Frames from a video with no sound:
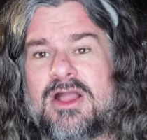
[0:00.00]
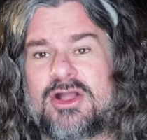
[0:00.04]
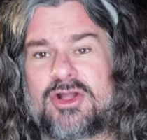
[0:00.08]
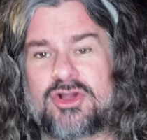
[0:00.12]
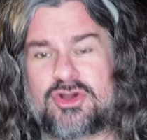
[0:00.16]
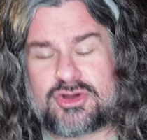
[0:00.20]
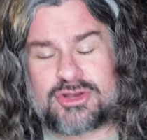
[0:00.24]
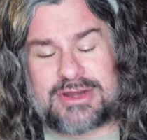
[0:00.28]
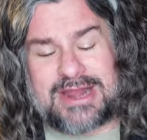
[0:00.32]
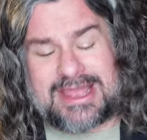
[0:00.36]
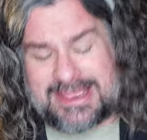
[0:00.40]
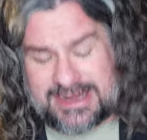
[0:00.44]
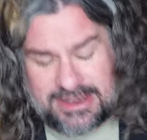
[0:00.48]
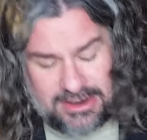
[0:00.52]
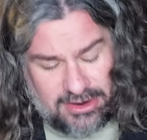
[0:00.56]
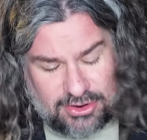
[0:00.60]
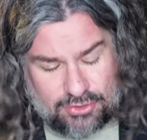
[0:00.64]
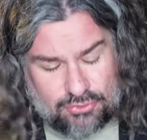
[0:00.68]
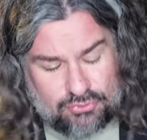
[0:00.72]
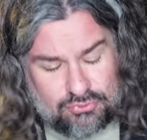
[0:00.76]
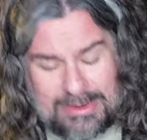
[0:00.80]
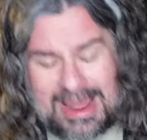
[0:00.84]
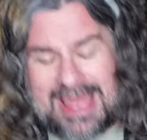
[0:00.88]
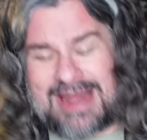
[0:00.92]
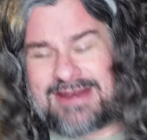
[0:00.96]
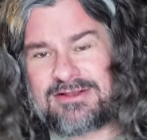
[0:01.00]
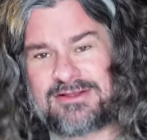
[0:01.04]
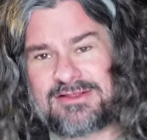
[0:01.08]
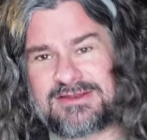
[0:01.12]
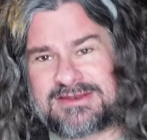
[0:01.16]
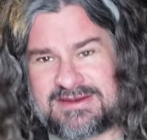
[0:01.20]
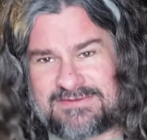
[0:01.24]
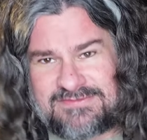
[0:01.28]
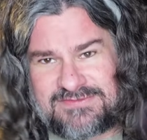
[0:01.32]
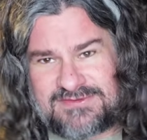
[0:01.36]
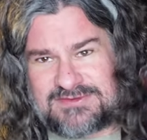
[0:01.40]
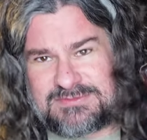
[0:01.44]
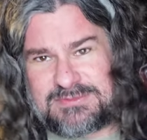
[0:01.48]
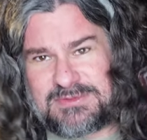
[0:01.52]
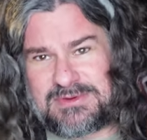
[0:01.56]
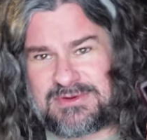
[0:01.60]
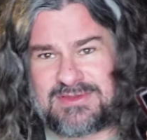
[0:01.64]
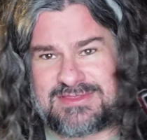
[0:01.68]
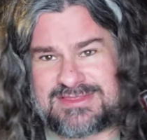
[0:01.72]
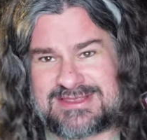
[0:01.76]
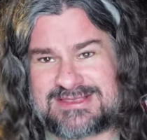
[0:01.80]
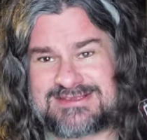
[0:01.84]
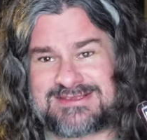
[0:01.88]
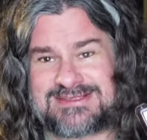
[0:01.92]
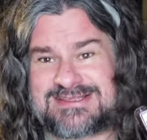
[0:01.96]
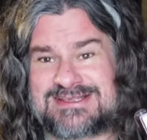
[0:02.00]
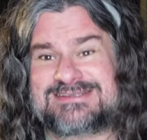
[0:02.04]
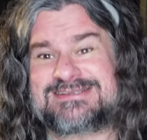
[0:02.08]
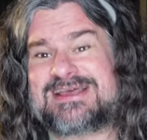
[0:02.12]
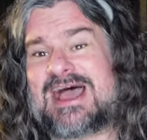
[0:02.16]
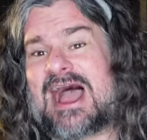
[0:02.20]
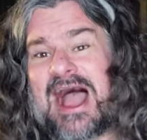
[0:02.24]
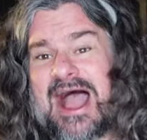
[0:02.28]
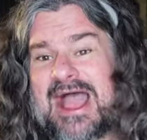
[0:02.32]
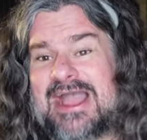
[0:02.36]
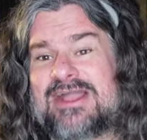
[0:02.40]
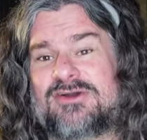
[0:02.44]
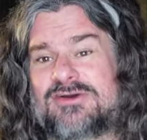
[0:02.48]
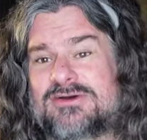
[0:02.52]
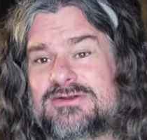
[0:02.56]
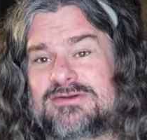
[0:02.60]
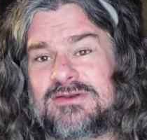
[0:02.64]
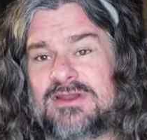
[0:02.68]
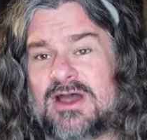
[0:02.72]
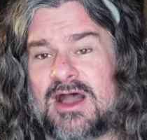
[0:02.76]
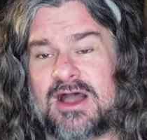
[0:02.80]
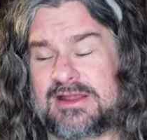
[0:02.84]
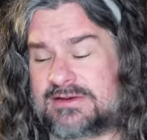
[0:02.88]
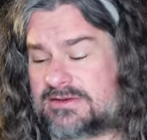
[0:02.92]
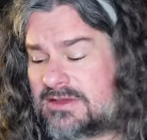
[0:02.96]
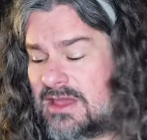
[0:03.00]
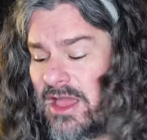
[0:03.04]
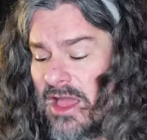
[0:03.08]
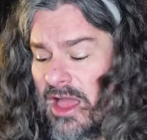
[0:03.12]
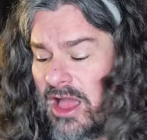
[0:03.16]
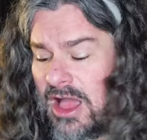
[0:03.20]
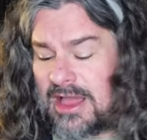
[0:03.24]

could I hear a radical difference between this and this? I could not.